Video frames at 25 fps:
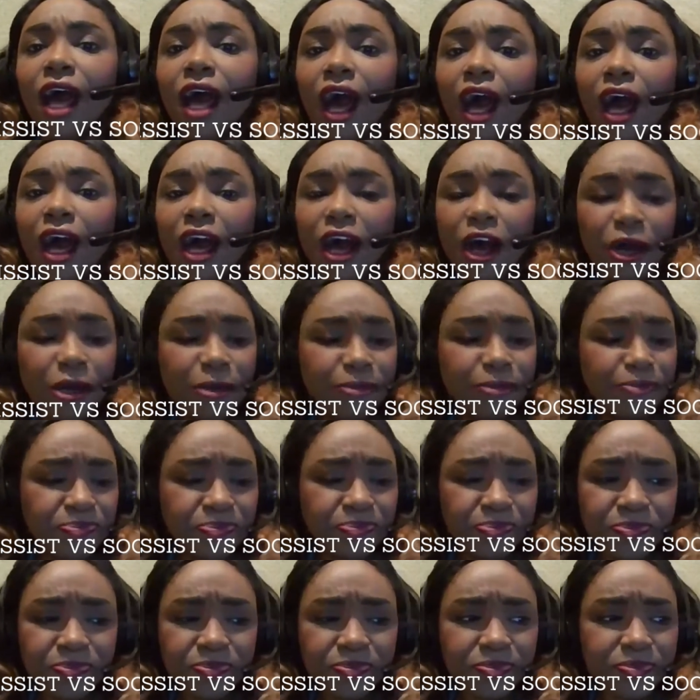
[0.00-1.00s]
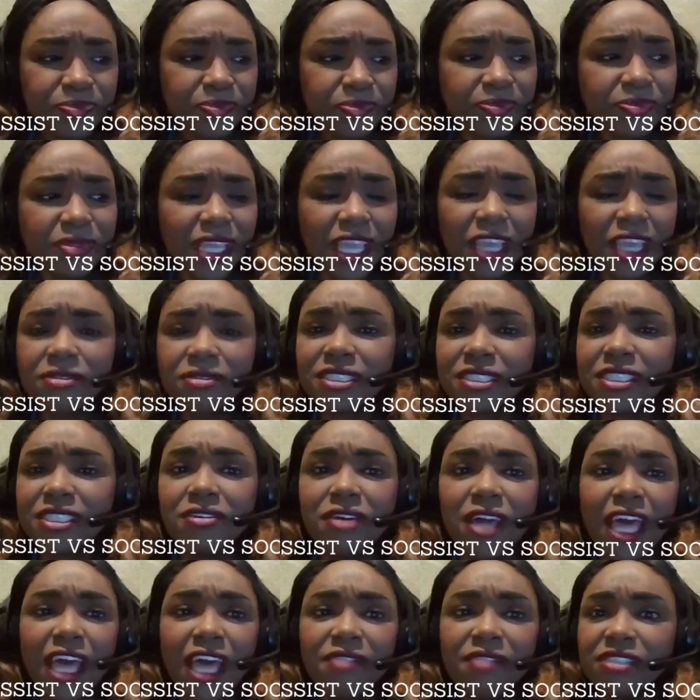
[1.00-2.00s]
Um, he was
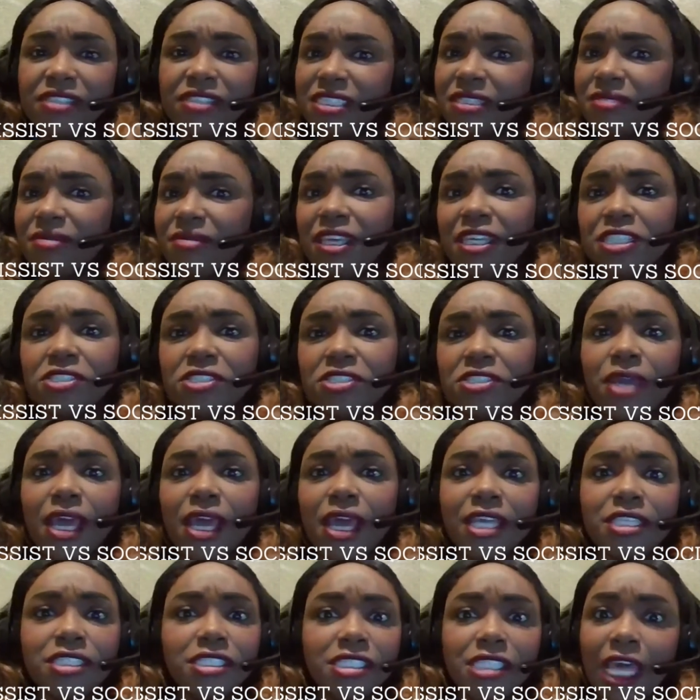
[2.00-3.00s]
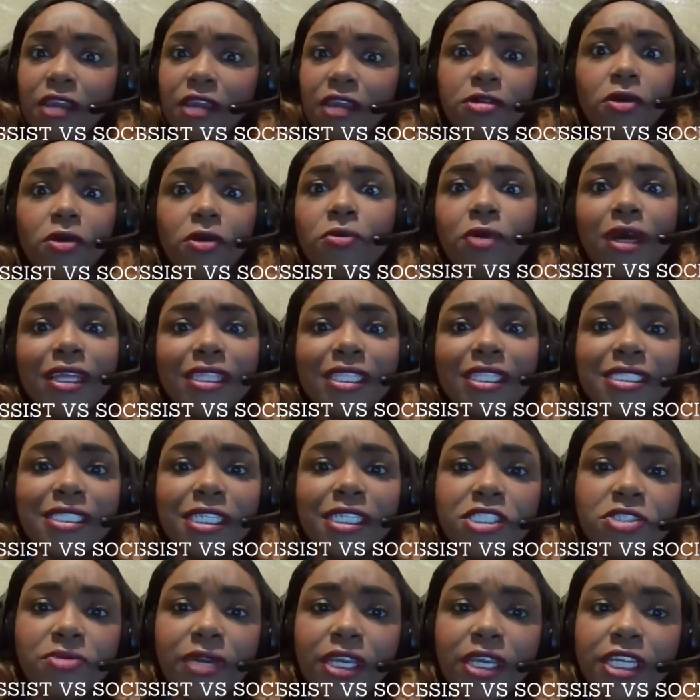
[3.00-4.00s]
still having some interactions. I don't know what the
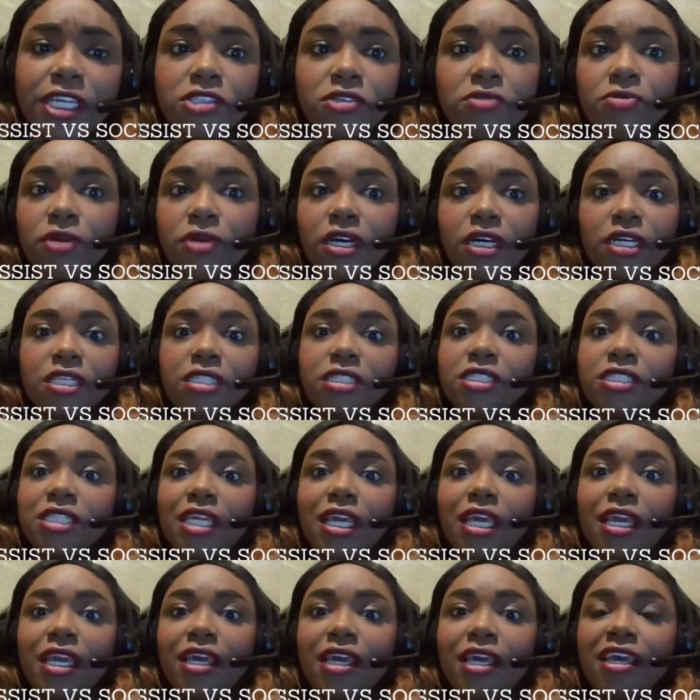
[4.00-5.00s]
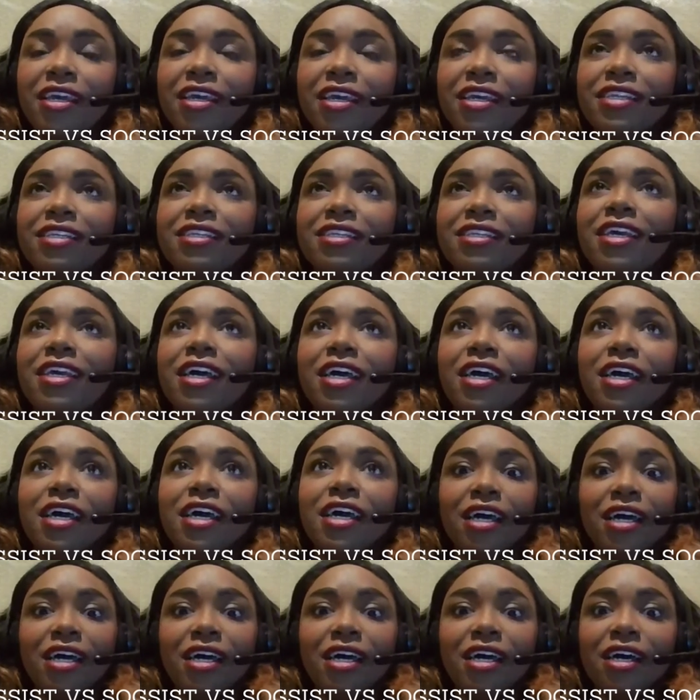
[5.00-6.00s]
situation was. And
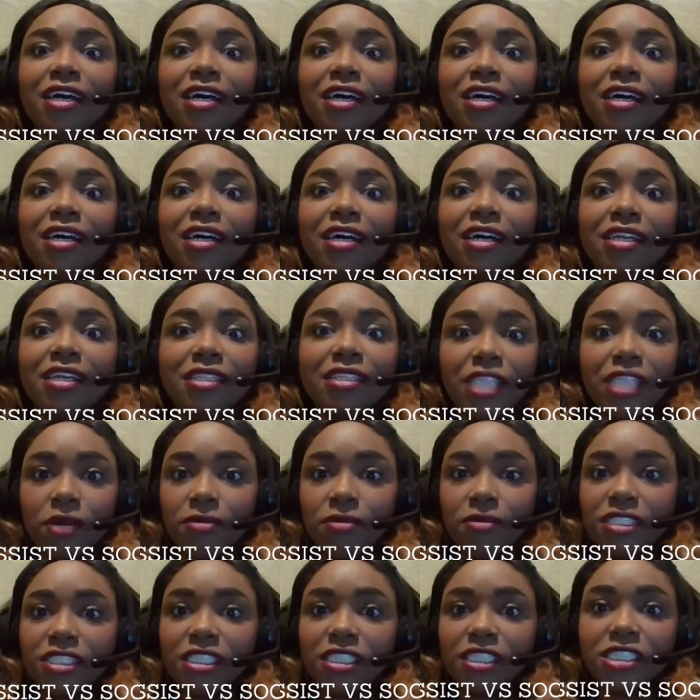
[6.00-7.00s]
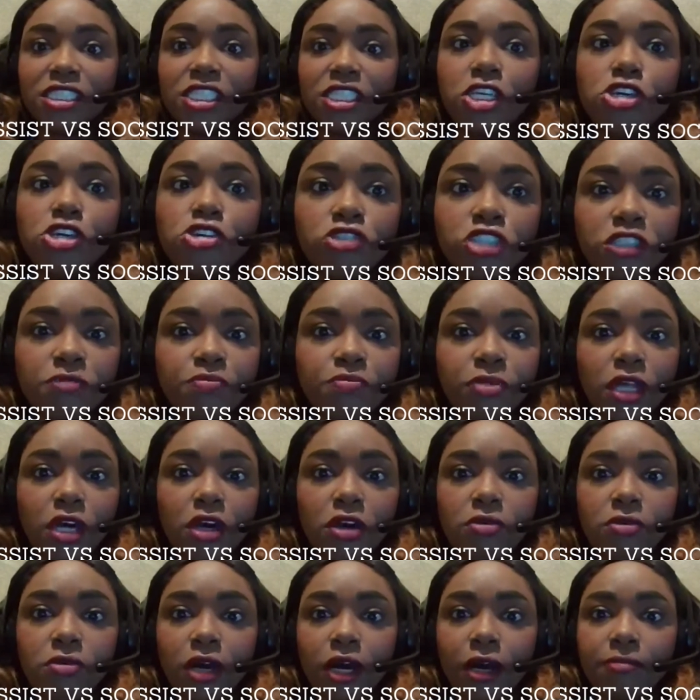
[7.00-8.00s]
there was this huge
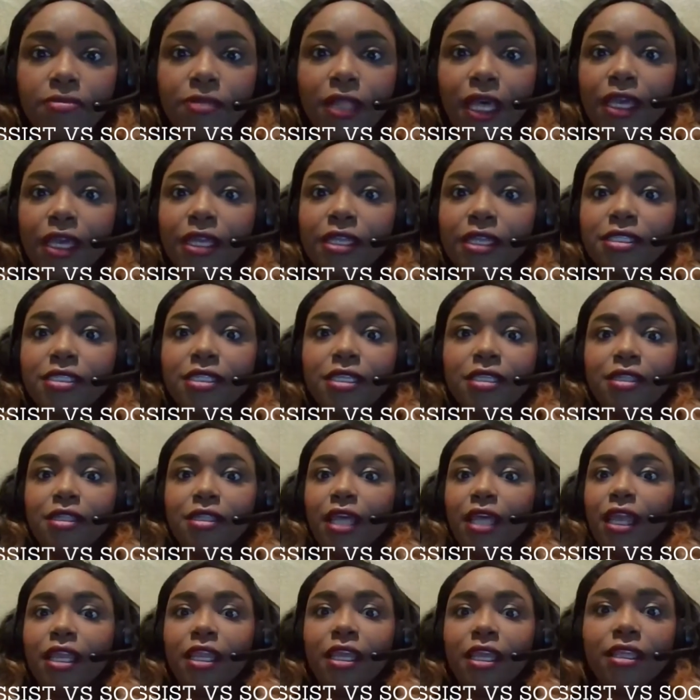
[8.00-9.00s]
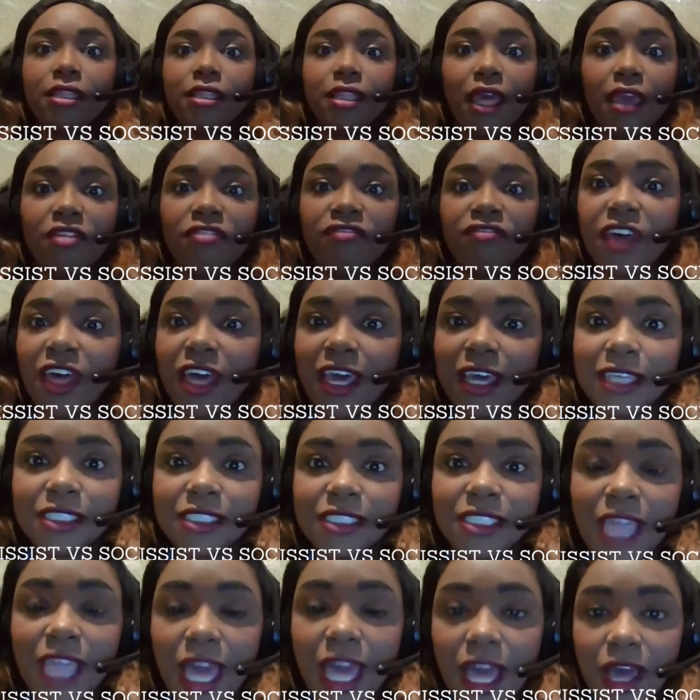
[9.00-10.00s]
blow up. Like the lady like
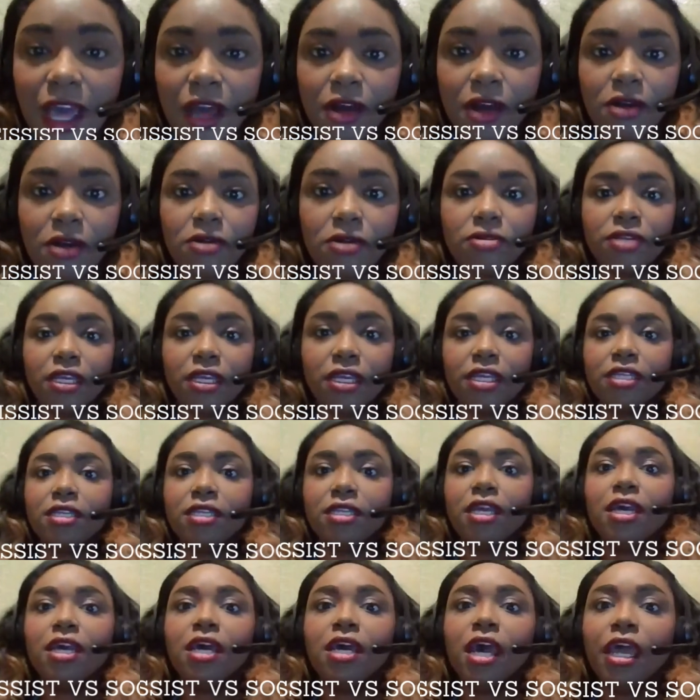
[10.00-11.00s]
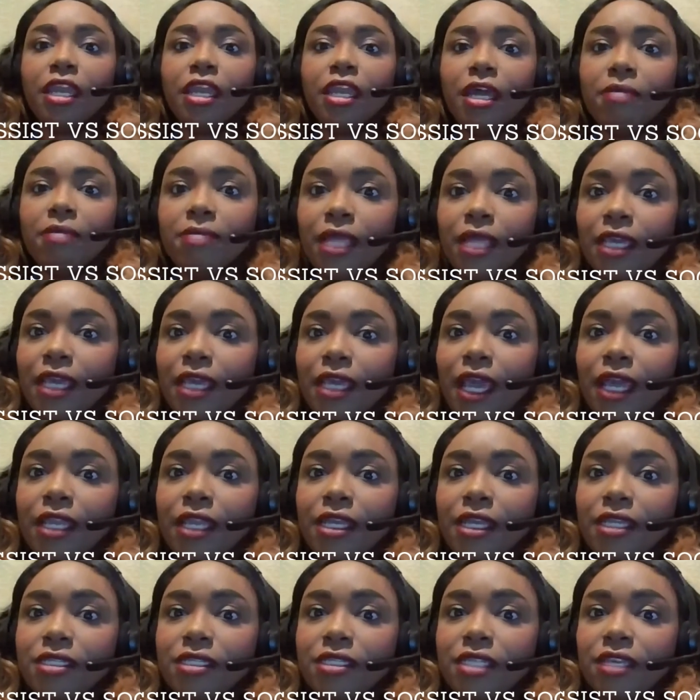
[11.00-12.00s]
finds out and and I'm like, I
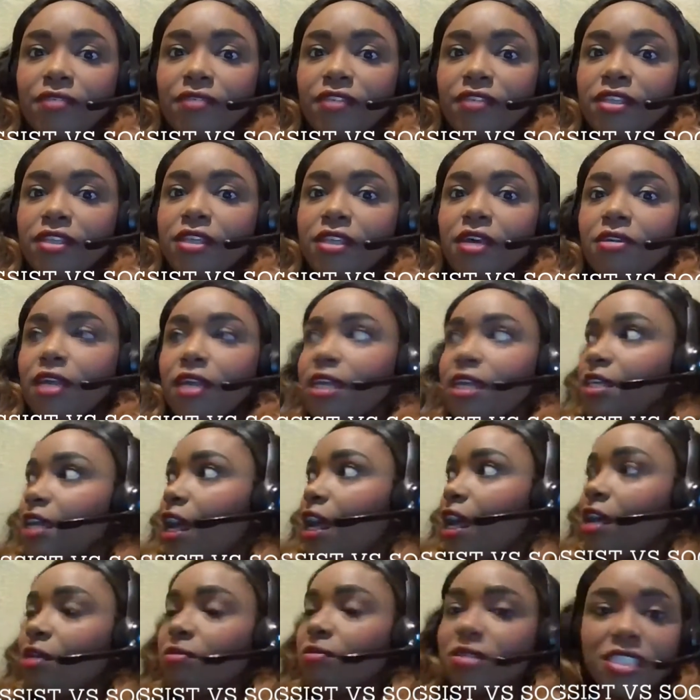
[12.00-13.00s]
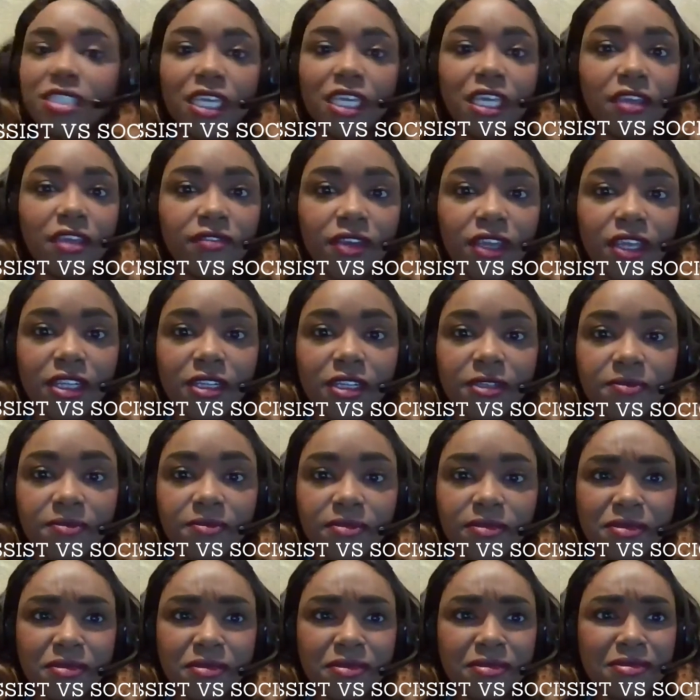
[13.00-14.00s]
didn't even know that y'all was even
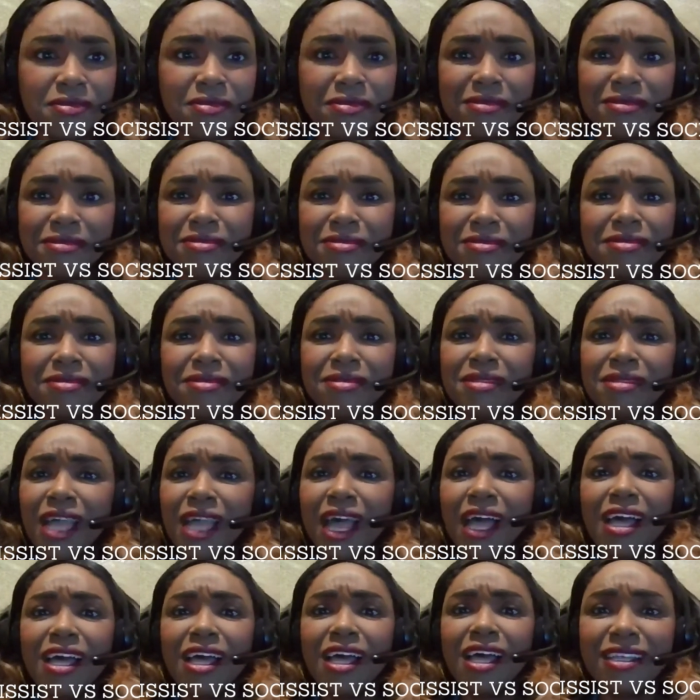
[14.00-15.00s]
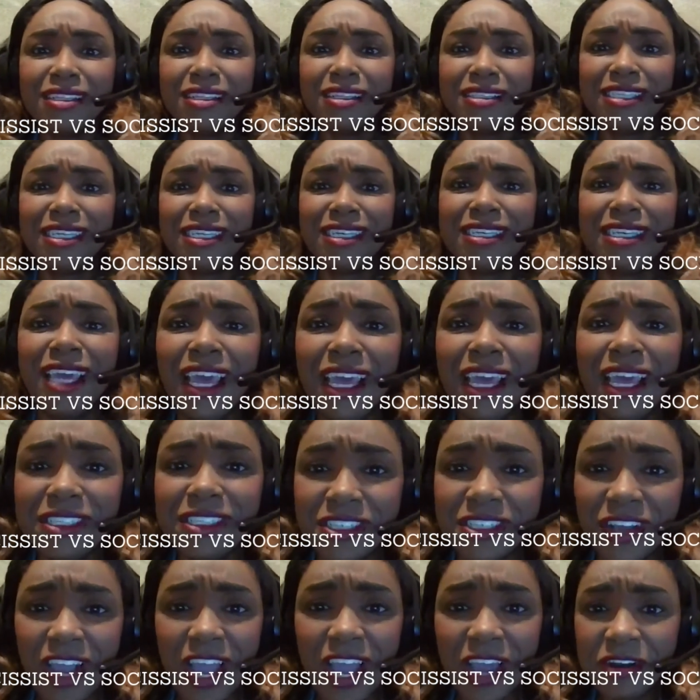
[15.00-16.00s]

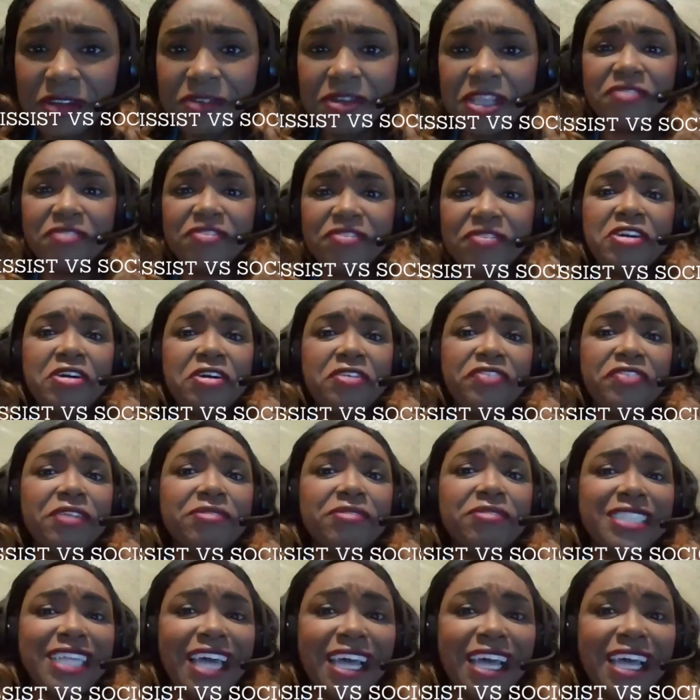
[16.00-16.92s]
together. I don't even know if he was